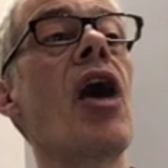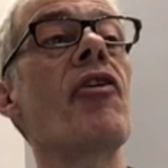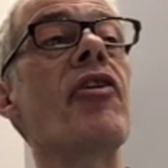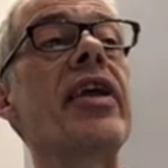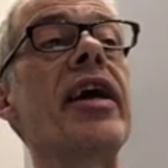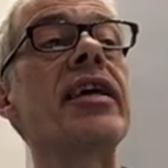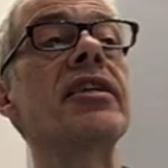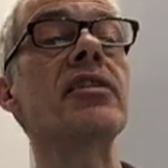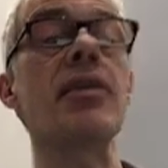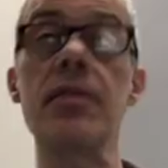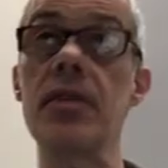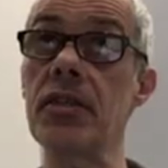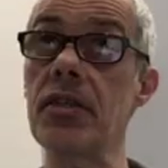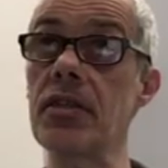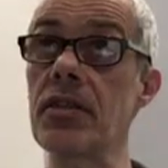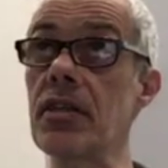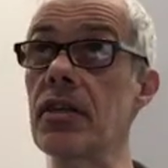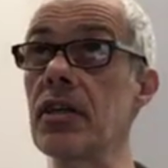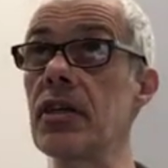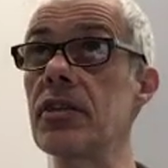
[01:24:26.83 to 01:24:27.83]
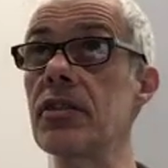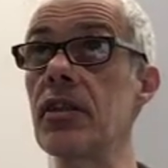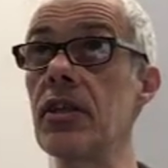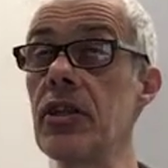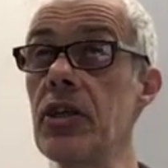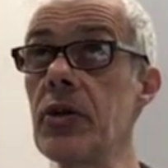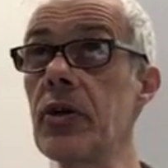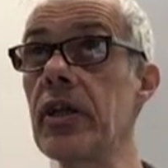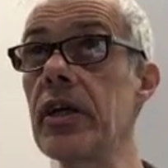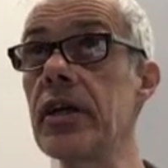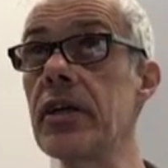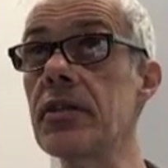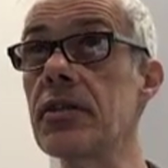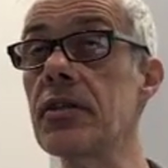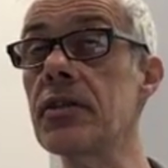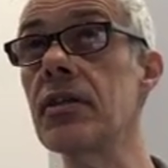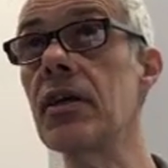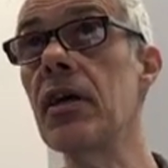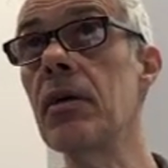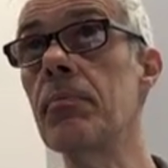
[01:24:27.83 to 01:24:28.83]
RNA synthesis occurs in the
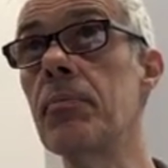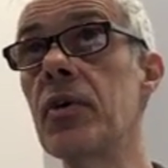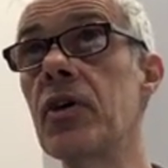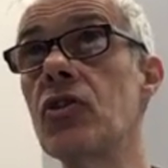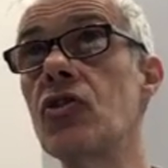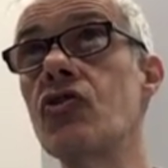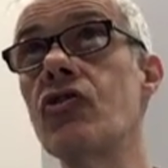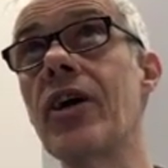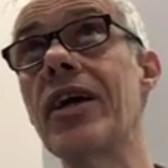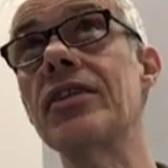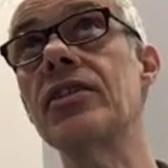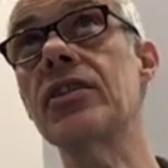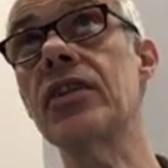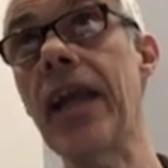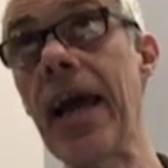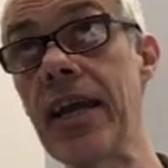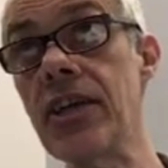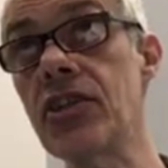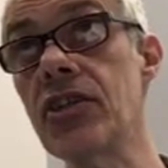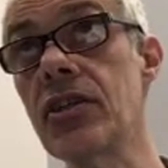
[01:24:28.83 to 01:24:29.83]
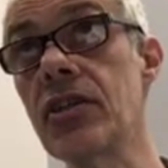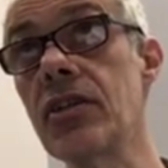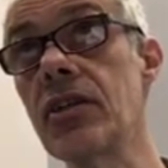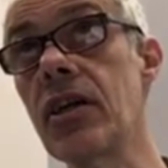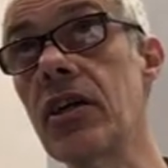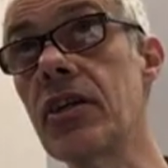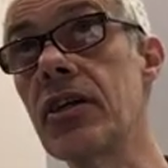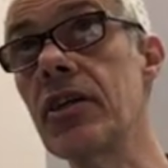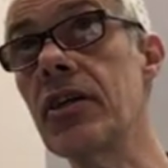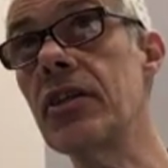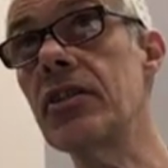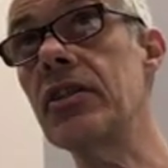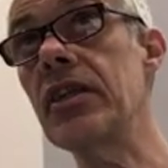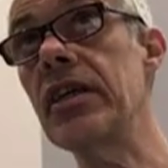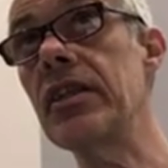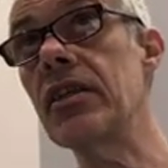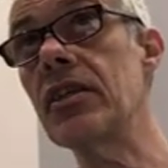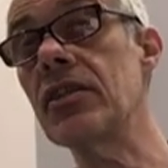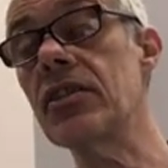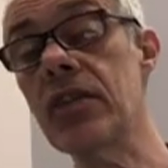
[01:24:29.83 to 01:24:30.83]
nucleus, but translation
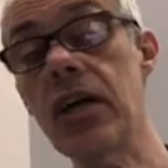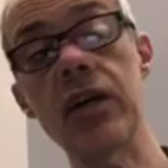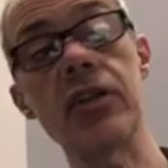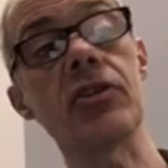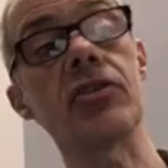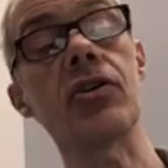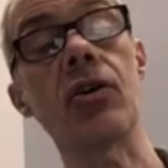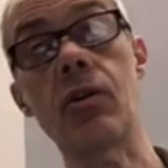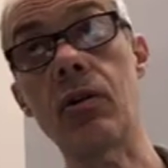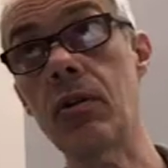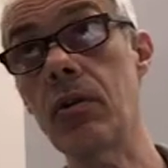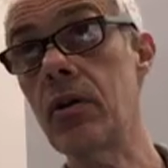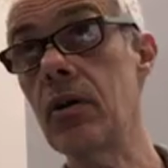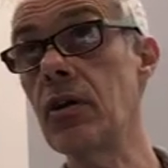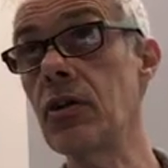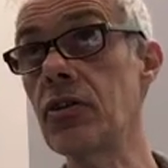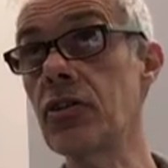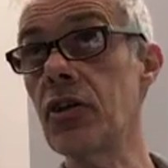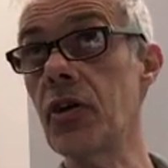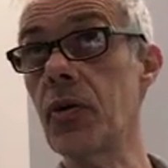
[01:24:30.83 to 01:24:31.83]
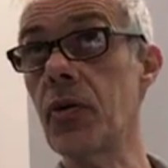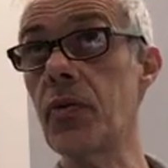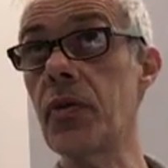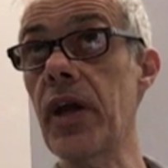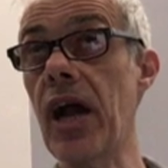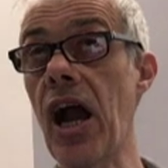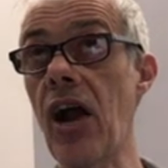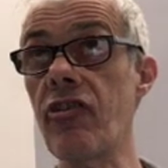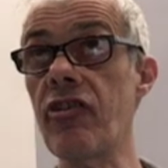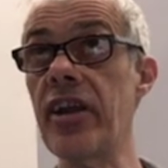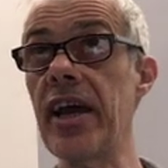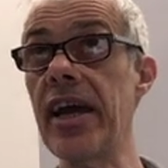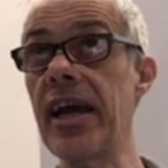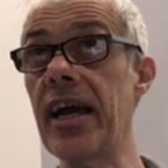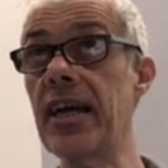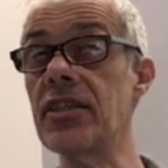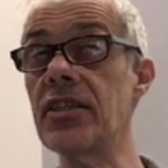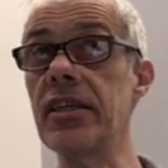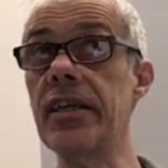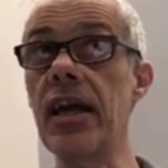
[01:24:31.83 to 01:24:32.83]
occurs in the cytosol. So, the
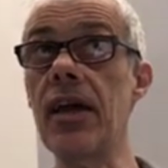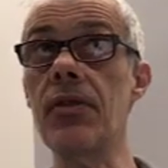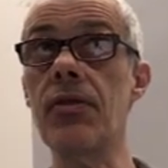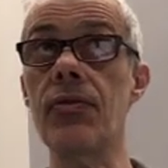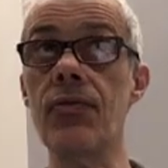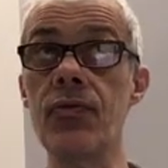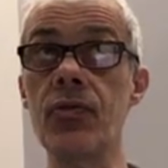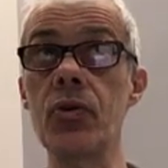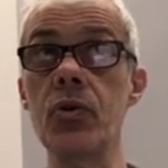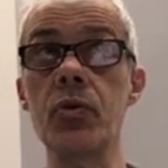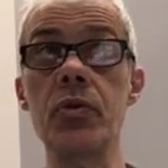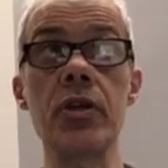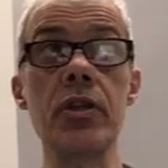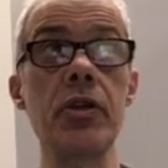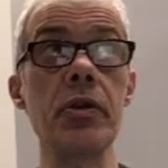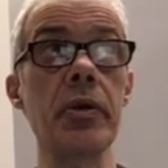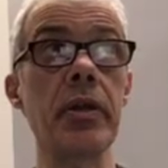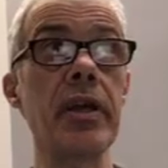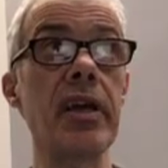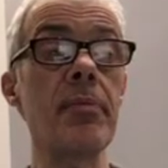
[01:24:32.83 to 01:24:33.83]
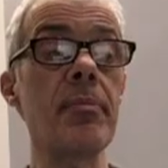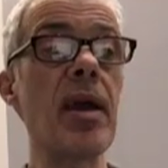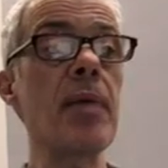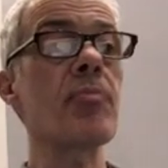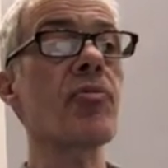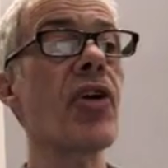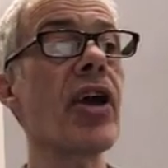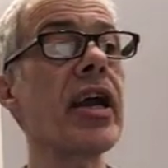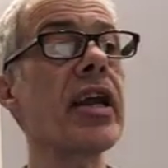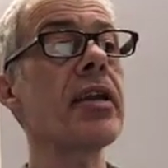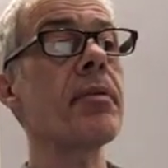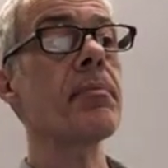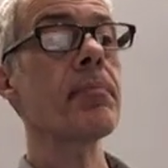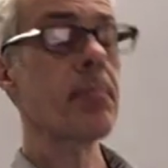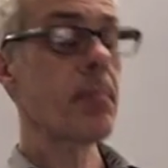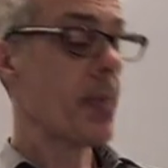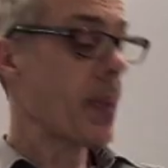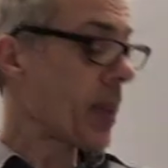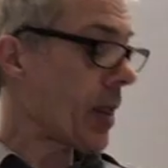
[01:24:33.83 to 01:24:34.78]
RNA has to get through the nuclear membrane.